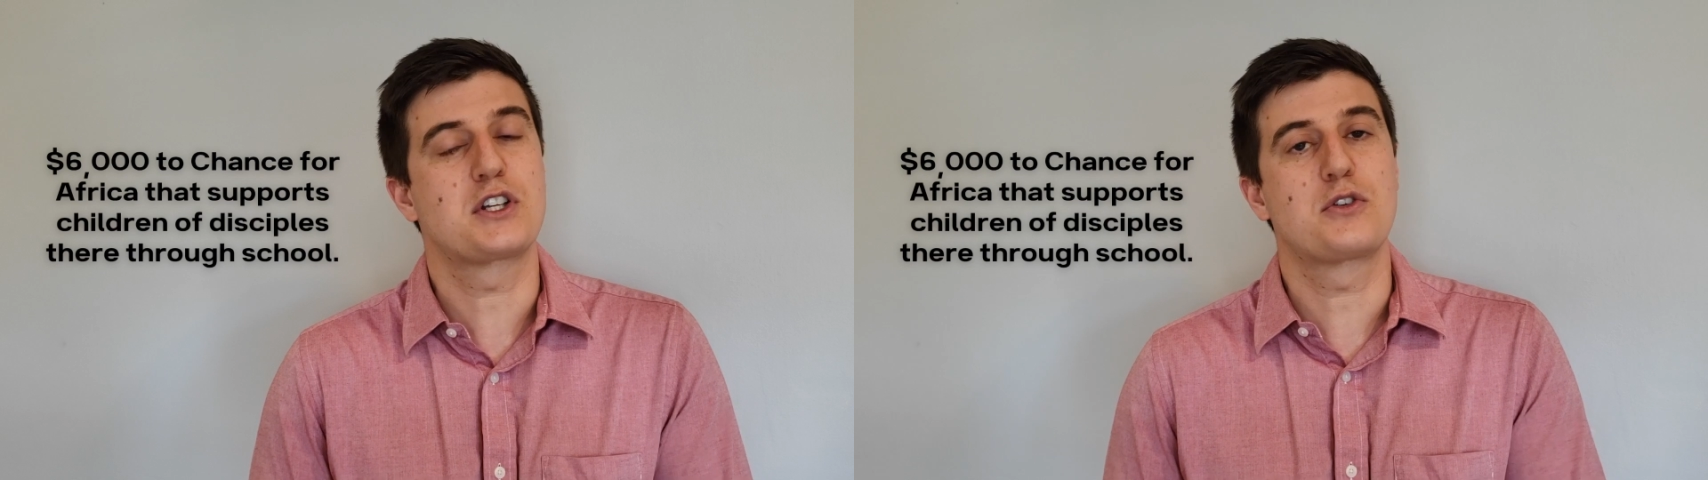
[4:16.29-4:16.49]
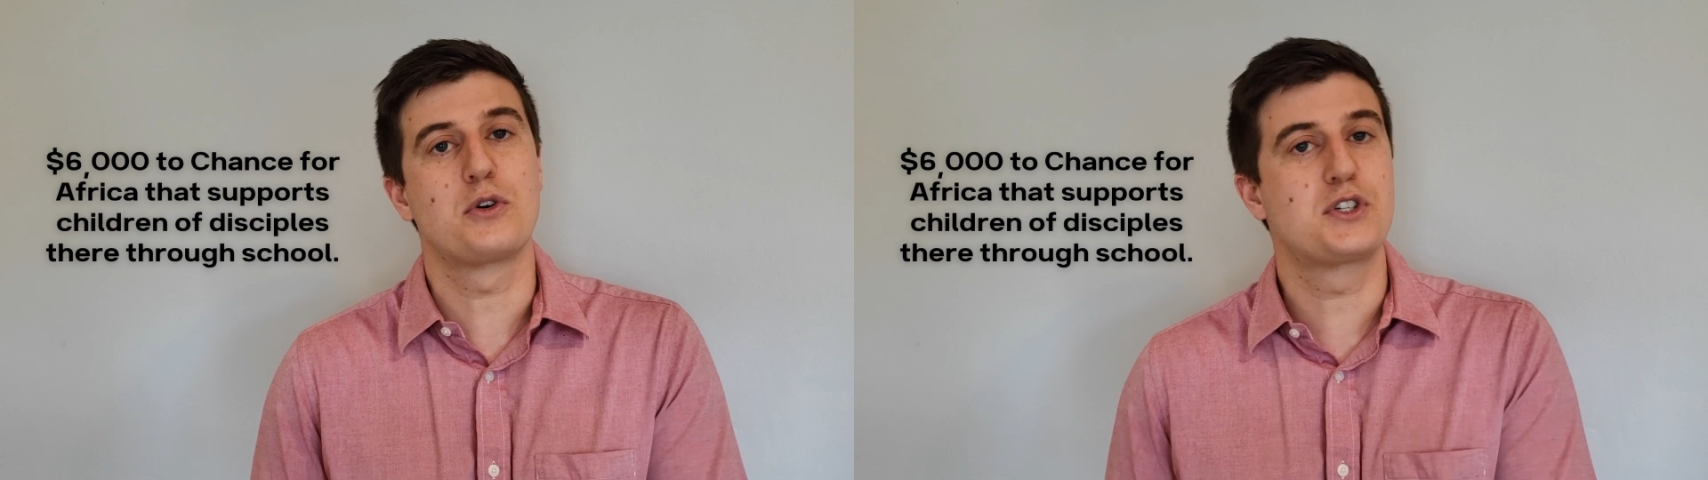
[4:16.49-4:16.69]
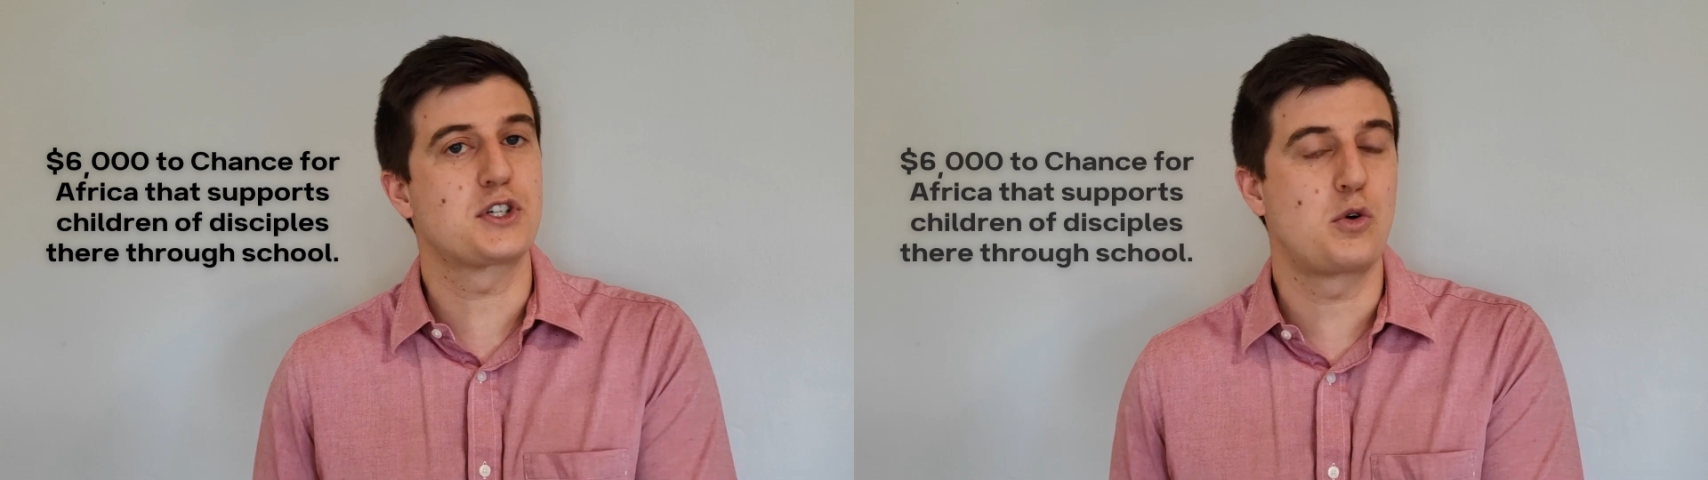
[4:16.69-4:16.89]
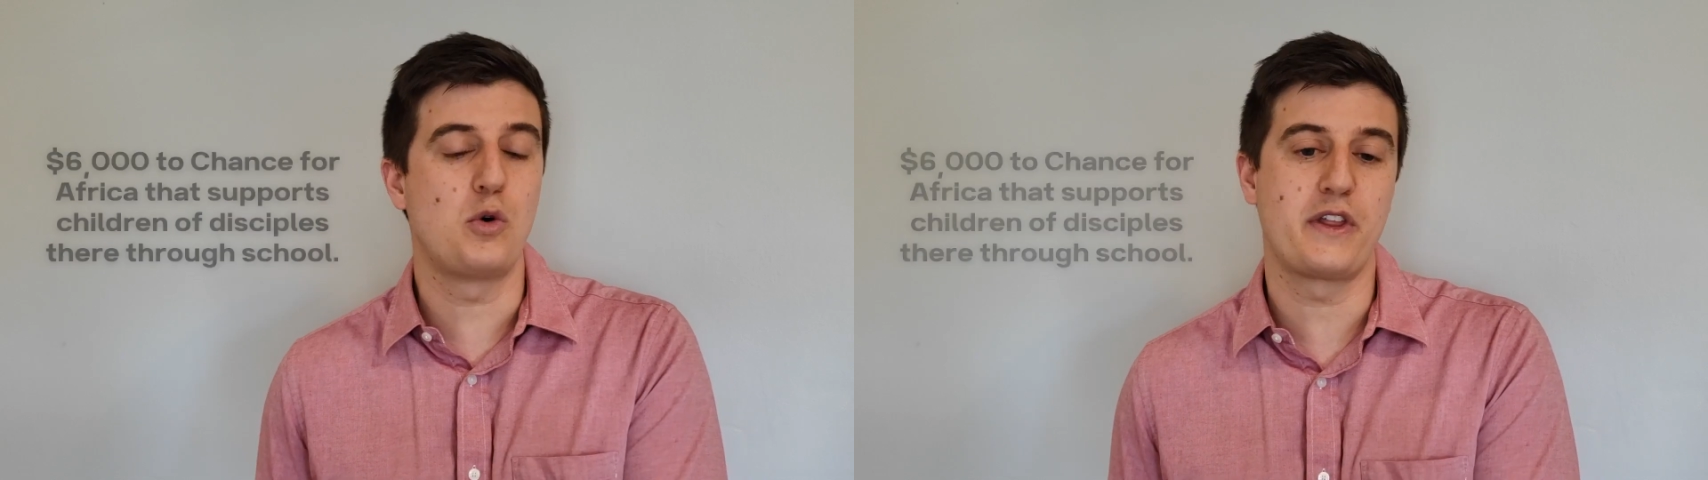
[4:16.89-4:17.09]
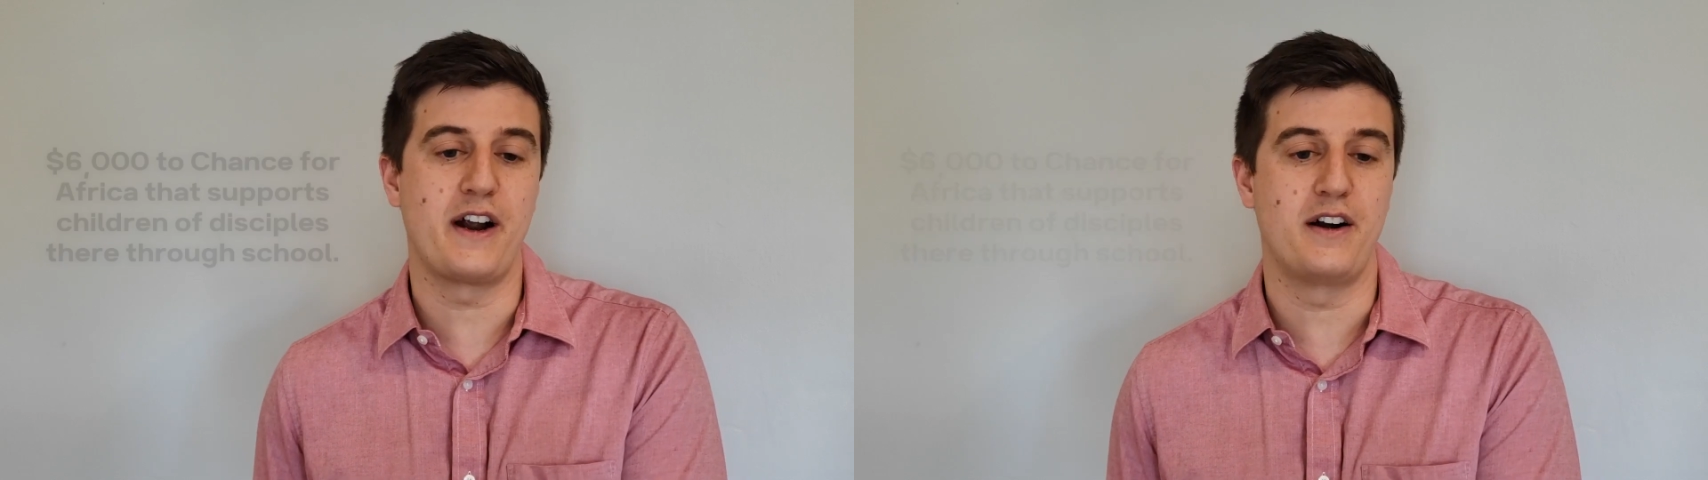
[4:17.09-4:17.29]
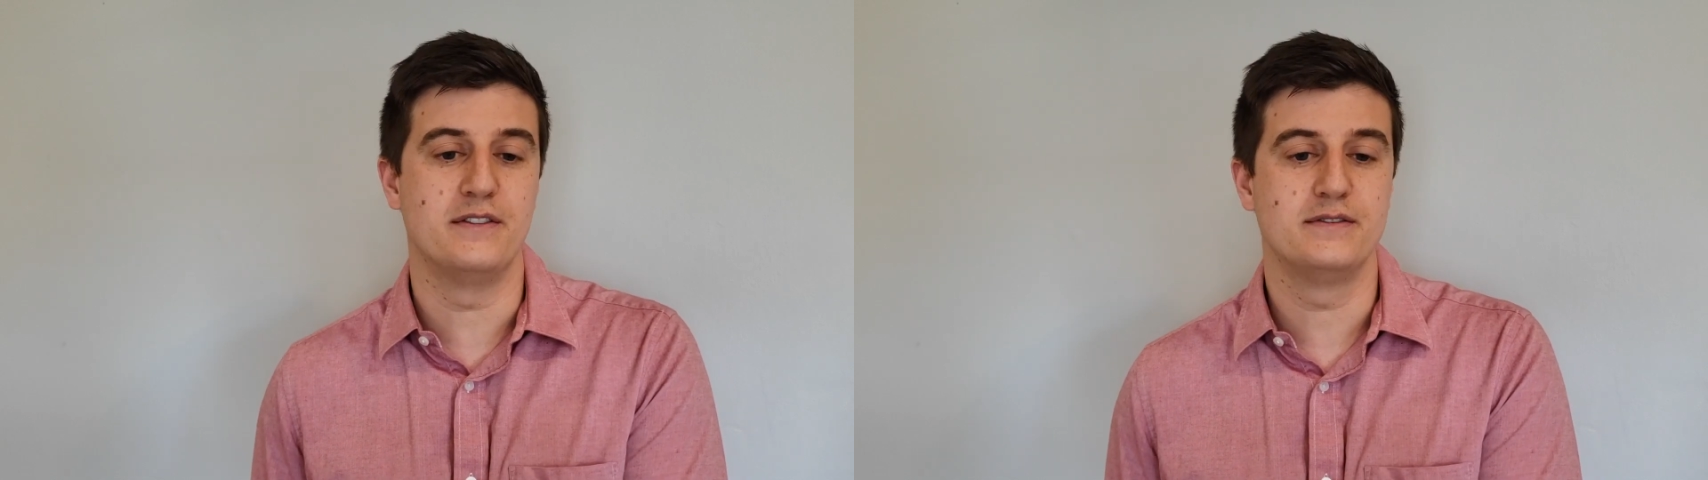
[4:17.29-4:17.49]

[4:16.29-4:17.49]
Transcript: through school there.